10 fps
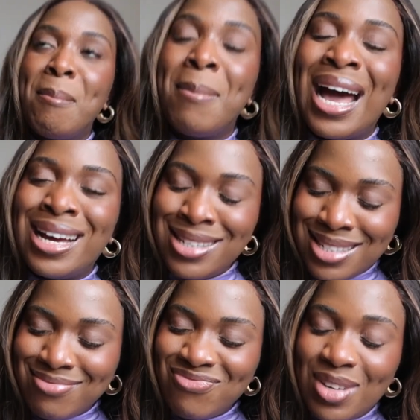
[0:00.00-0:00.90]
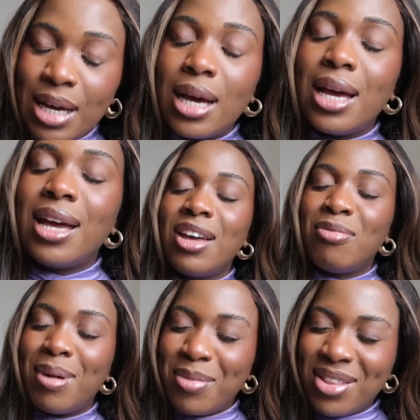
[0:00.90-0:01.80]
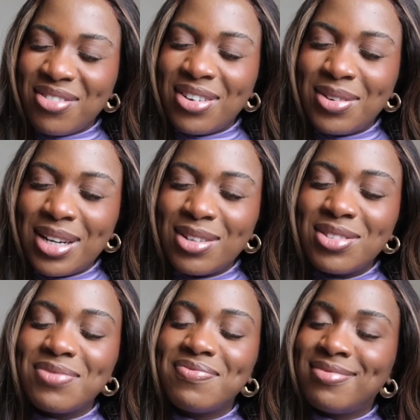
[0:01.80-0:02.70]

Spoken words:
mad. It if my mother found out,